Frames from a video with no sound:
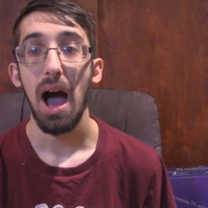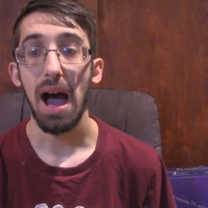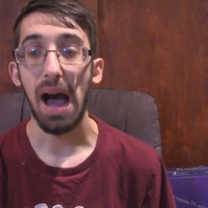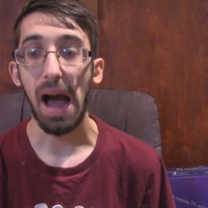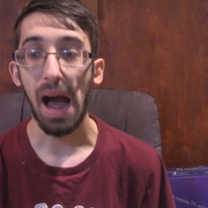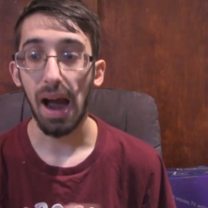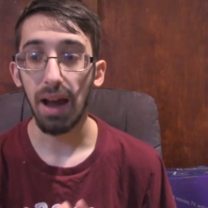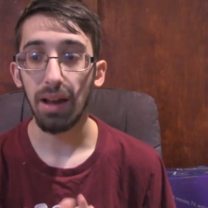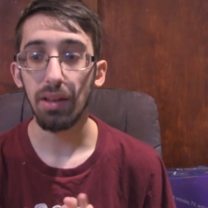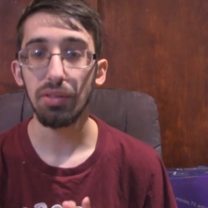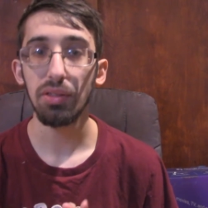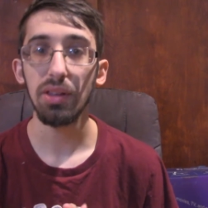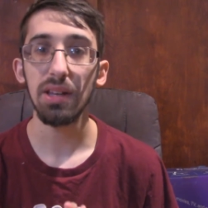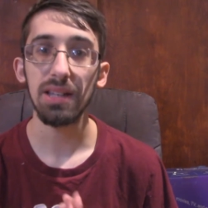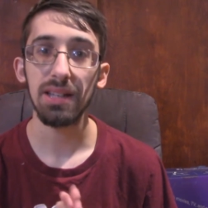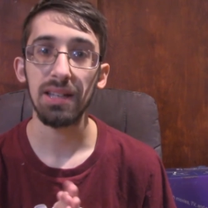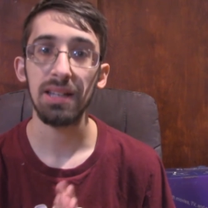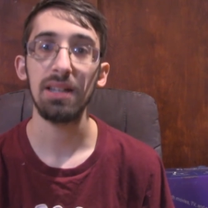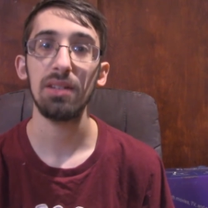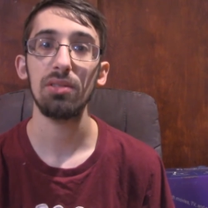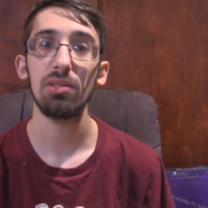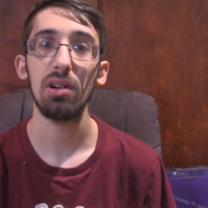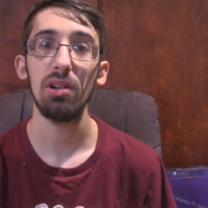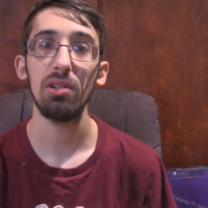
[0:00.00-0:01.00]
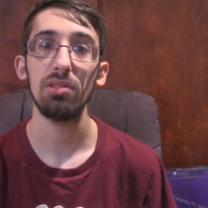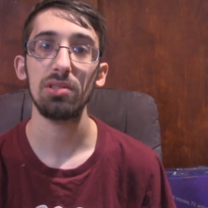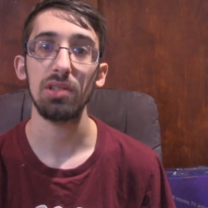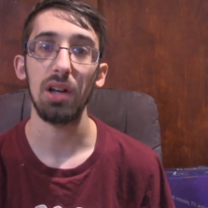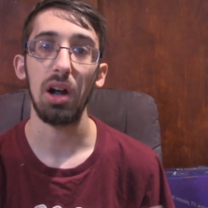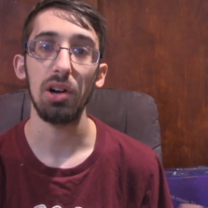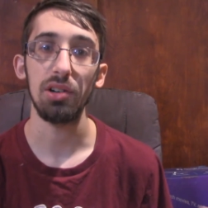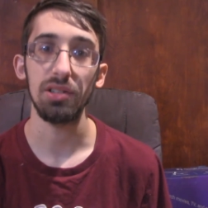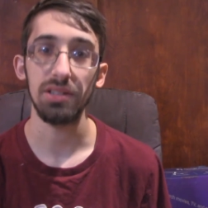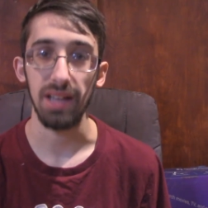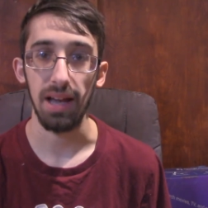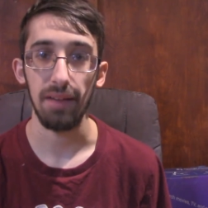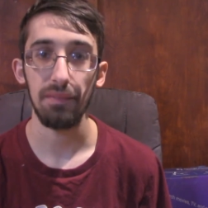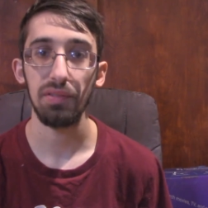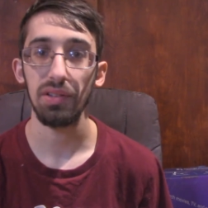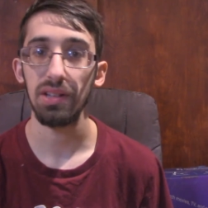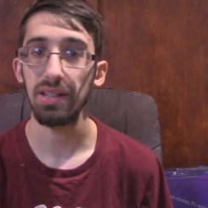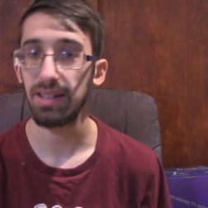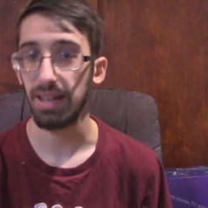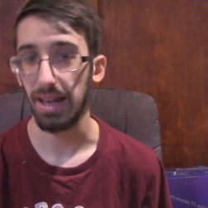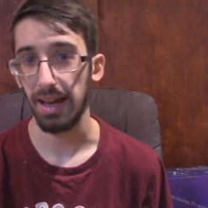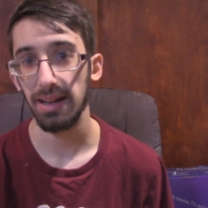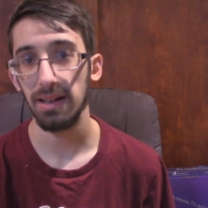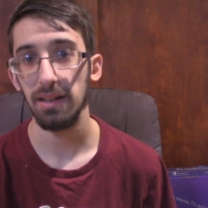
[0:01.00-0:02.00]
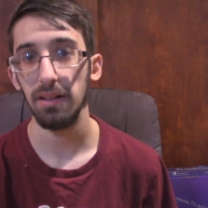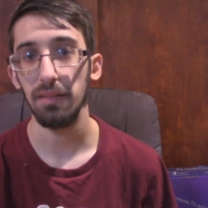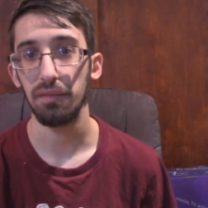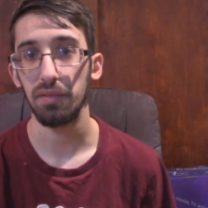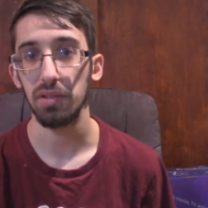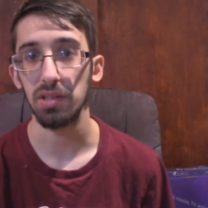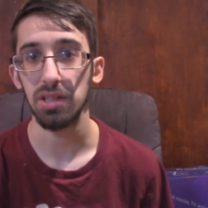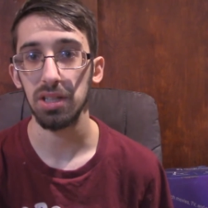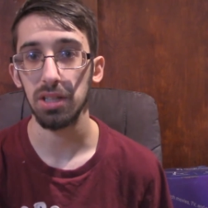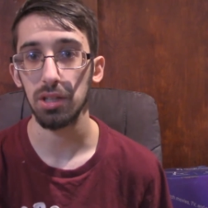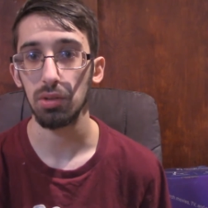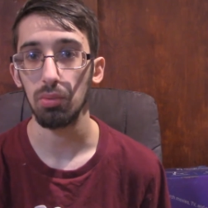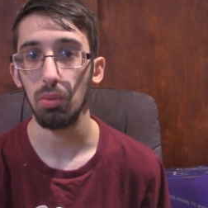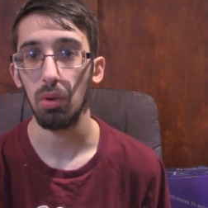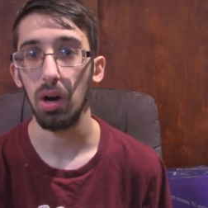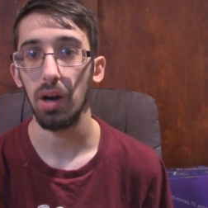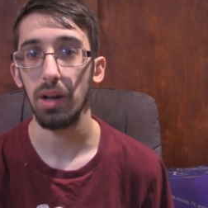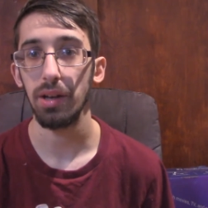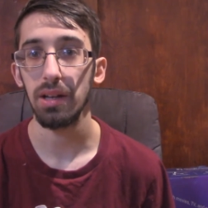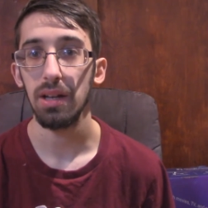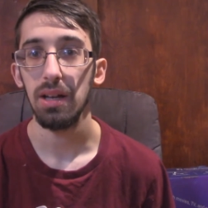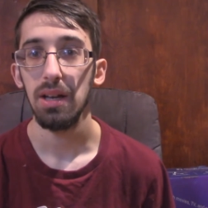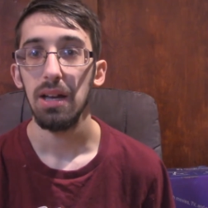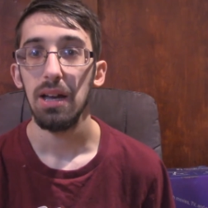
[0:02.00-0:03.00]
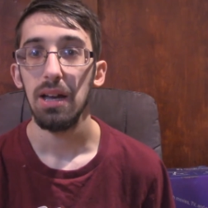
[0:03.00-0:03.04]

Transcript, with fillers: I think heroes are definitely a candidate for tier 1,